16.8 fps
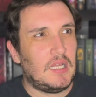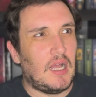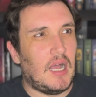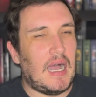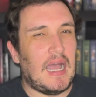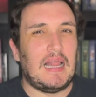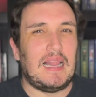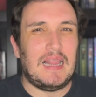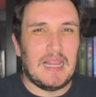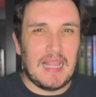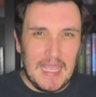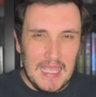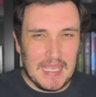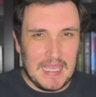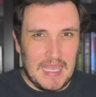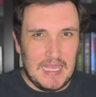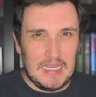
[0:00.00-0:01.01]
I like
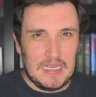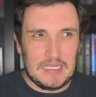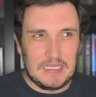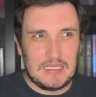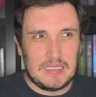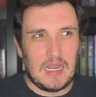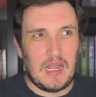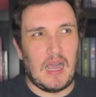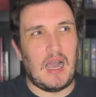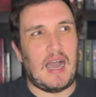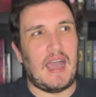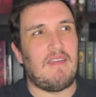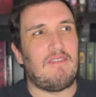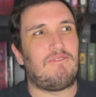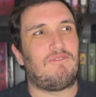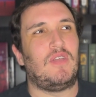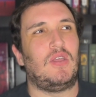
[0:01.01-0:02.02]
it. I
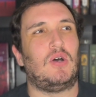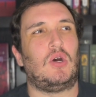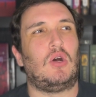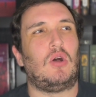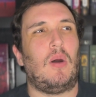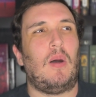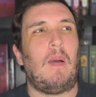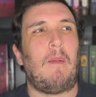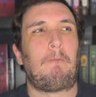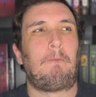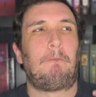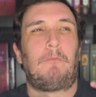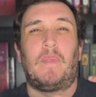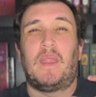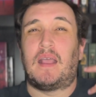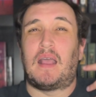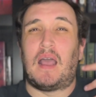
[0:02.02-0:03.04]
feel
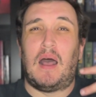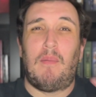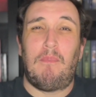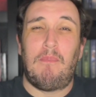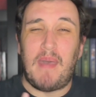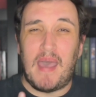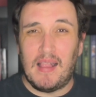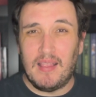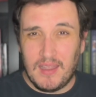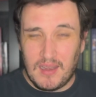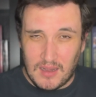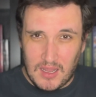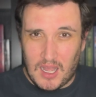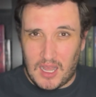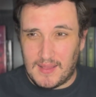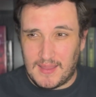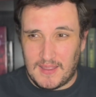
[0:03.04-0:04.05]
like a
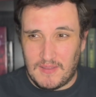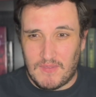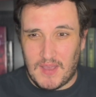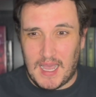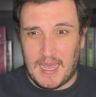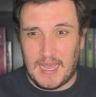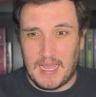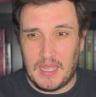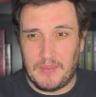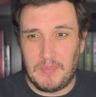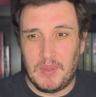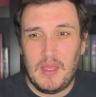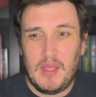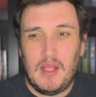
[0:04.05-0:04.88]
melancholy vibe,